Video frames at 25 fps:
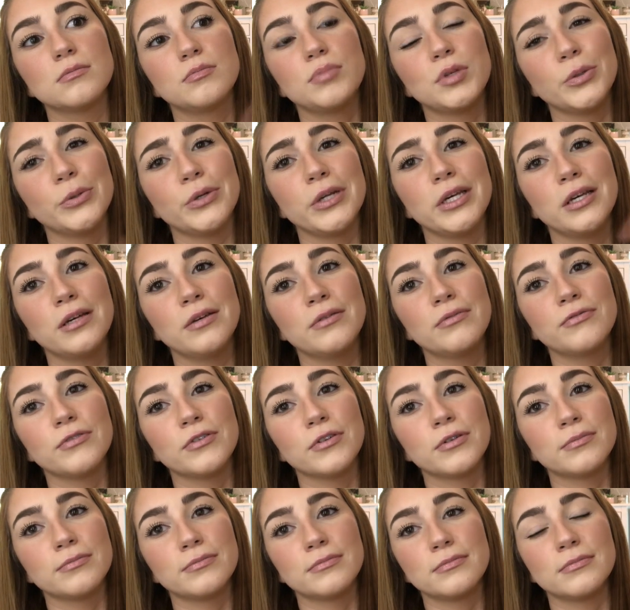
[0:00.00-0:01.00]
Beauty
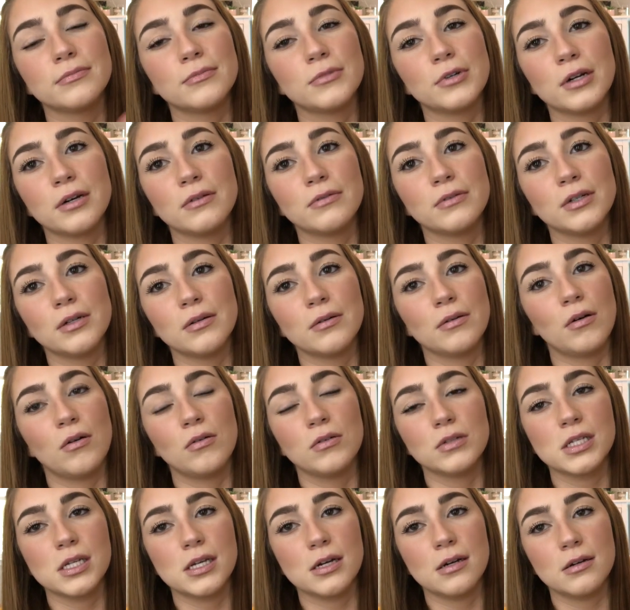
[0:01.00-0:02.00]
from whatever,
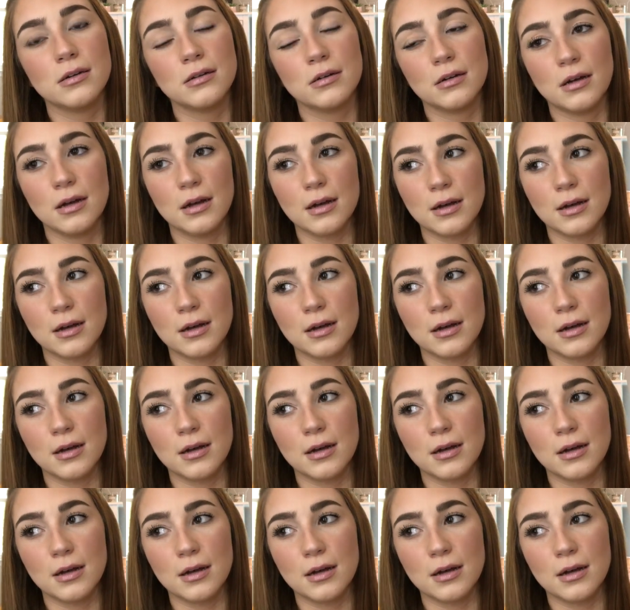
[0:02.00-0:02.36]
Ulta,